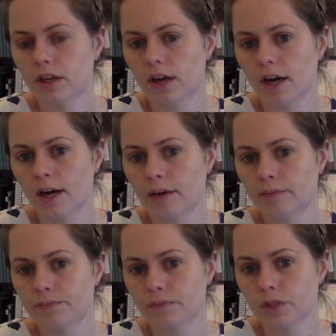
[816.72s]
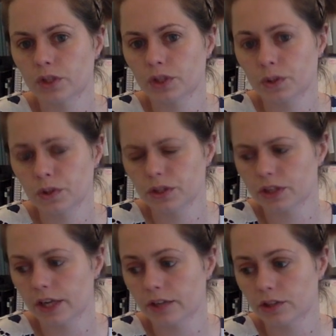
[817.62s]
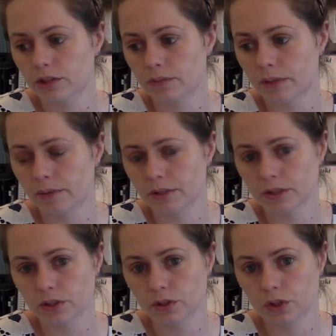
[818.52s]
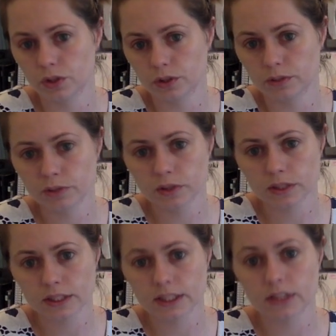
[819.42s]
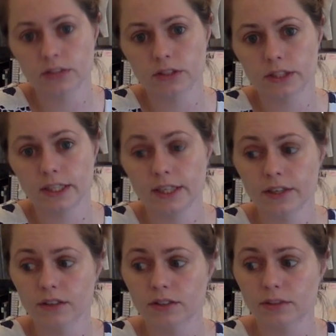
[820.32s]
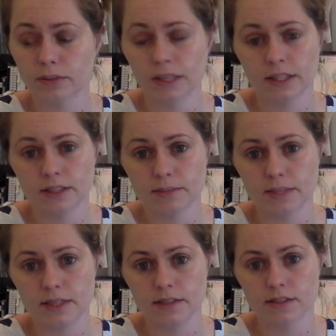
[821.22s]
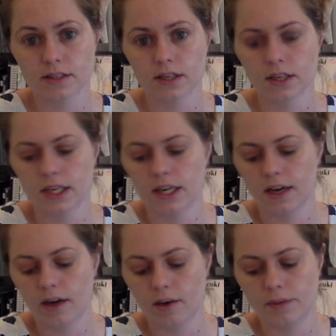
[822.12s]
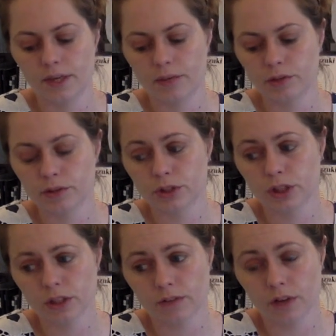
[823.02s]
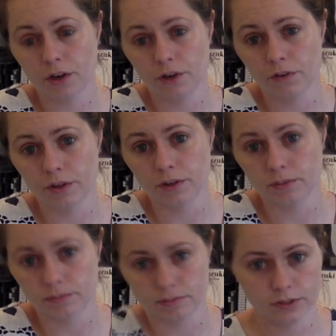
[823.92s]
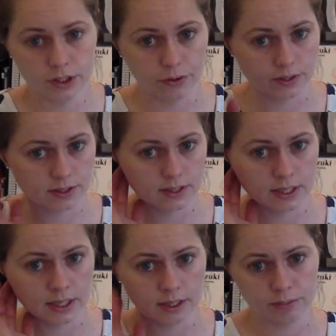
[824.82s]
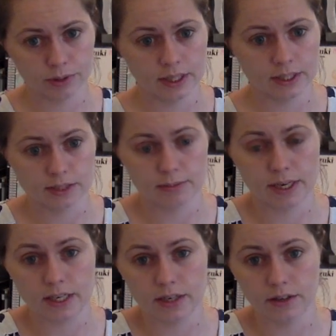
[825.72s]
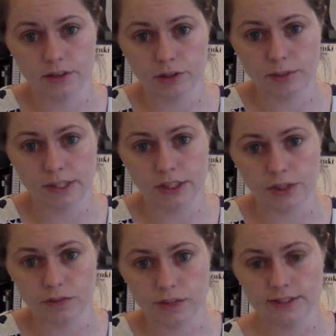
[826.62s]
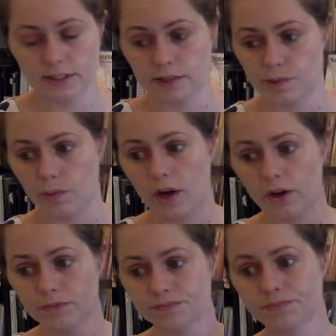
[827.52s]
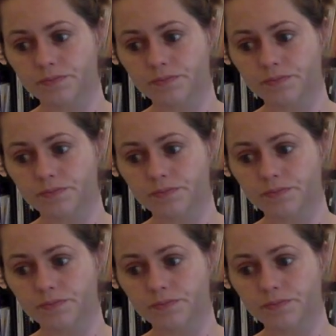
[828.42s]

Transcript: you and your child should be able to use the music and use your ears to play this piece, and we should have gone over, the singing and playing this by ear a little bit in your lesson as well.